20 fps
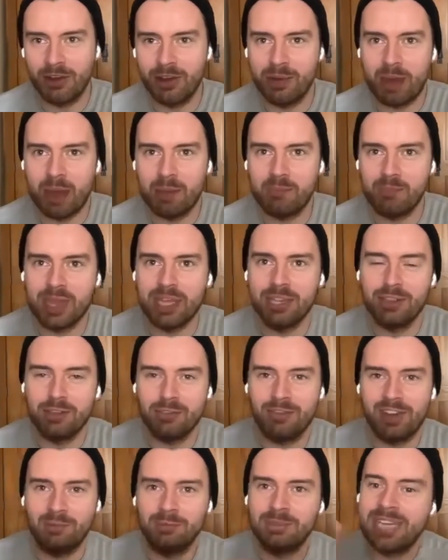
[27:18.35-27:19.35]
You know, it might
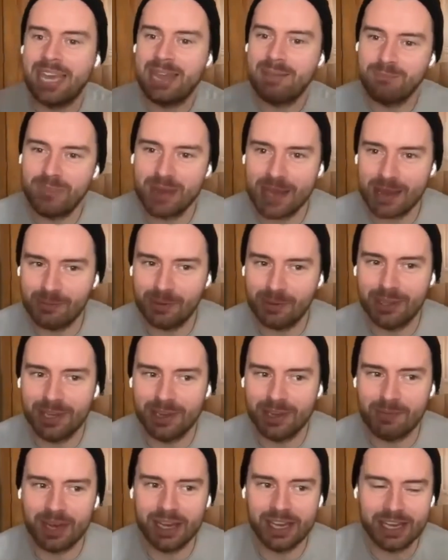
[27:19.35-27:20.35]
mean that you've helped ten people.